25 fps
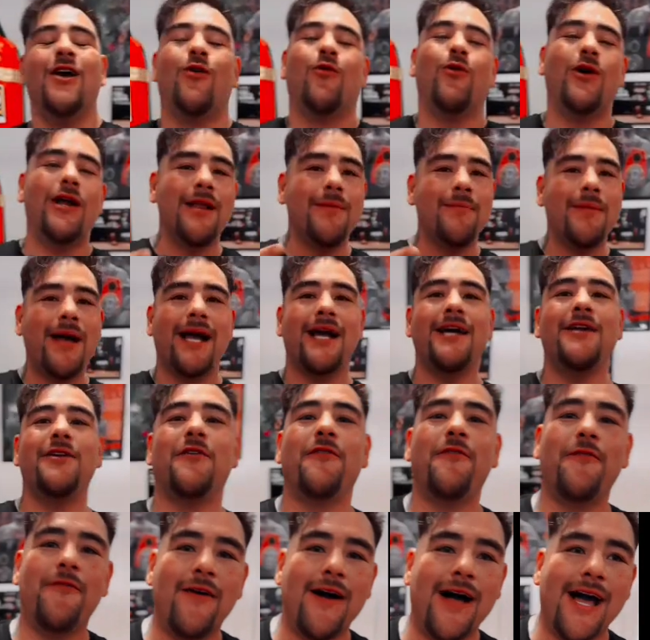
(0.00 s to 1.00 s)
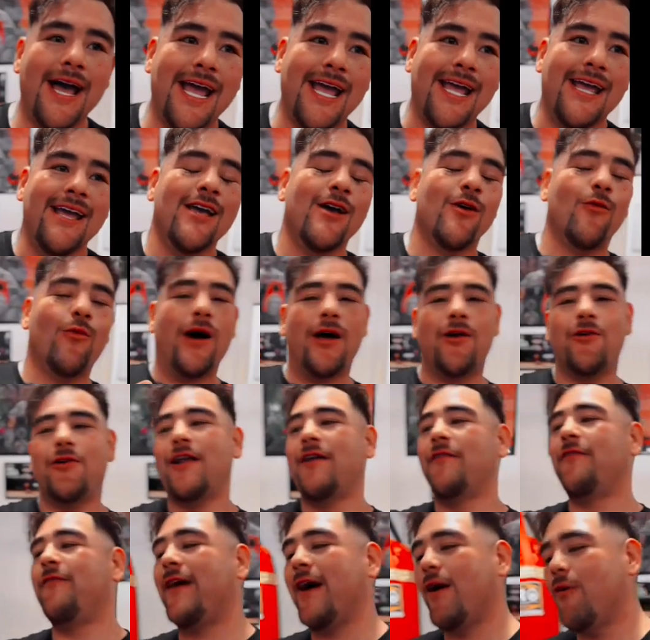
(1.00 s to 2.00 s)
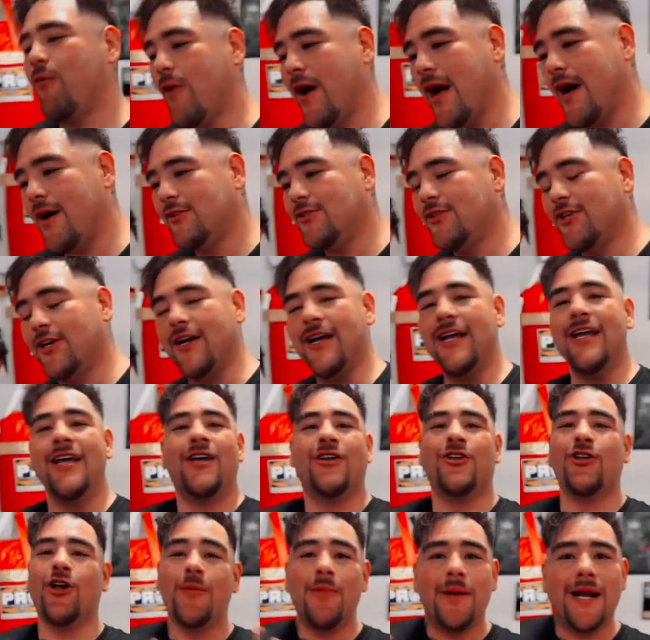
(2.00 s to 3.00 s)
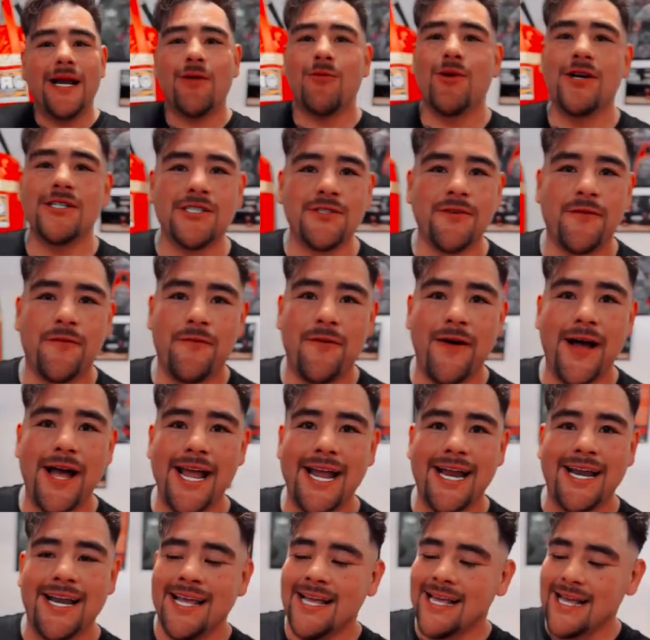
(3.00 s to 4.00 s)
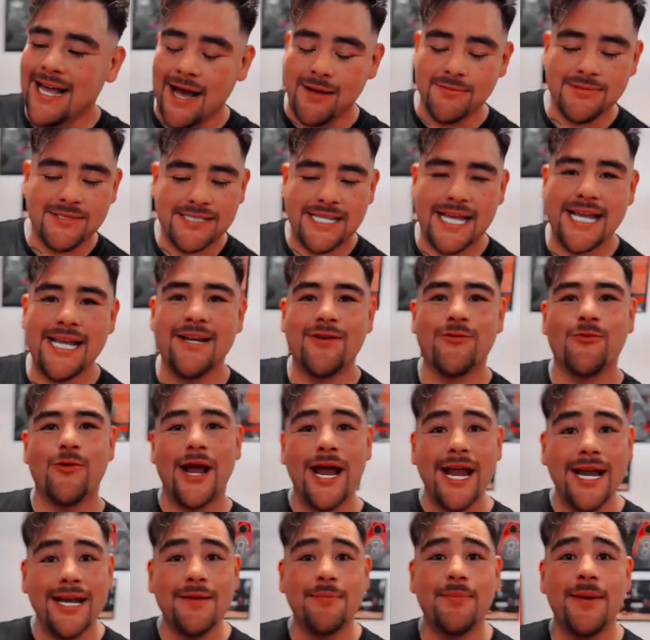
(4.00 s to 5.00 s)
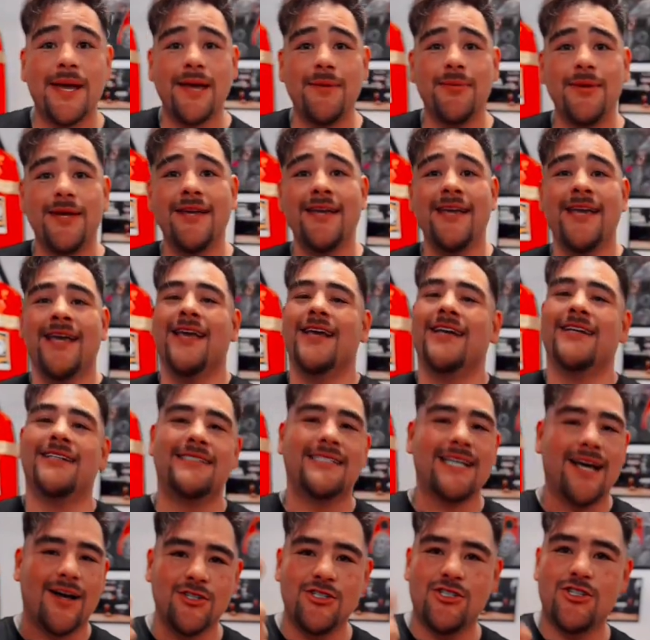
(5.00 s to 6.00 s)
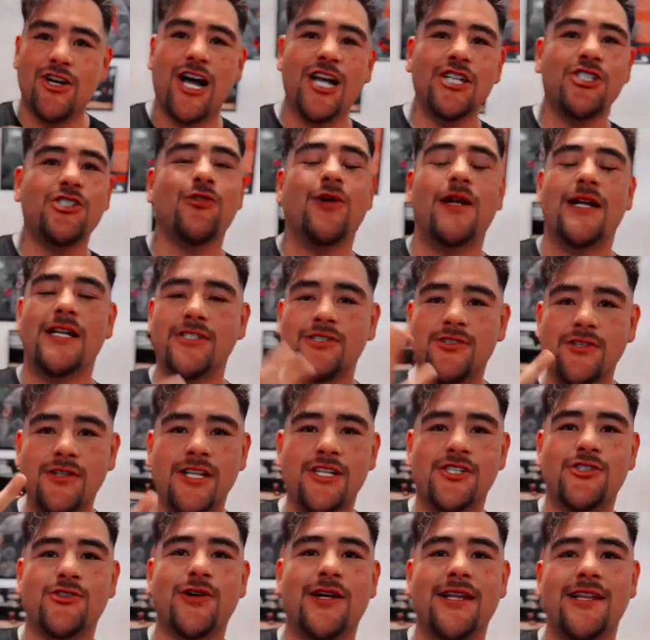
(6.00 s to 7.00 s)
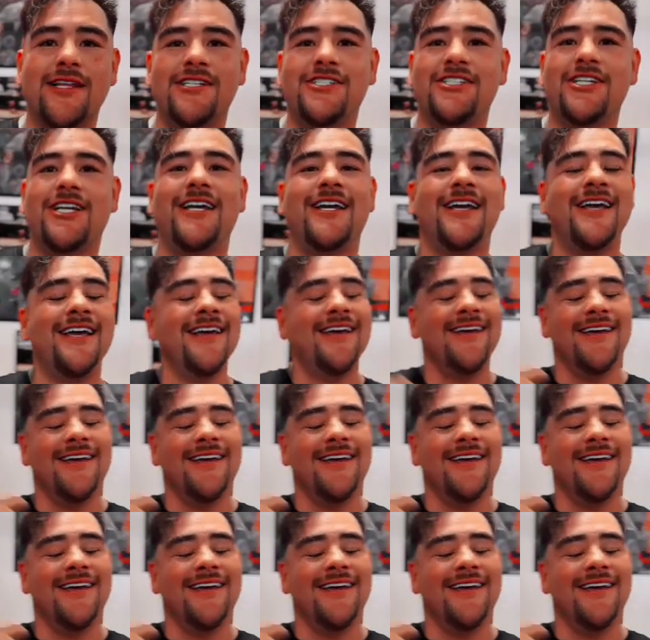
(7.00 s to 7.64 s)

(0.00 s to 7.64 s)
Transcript: When am I going to fight? Why don't I fight Wilder? Nobody wants to fight. I'm staying ready, baby. Tell Joshua, let's do the trilogy.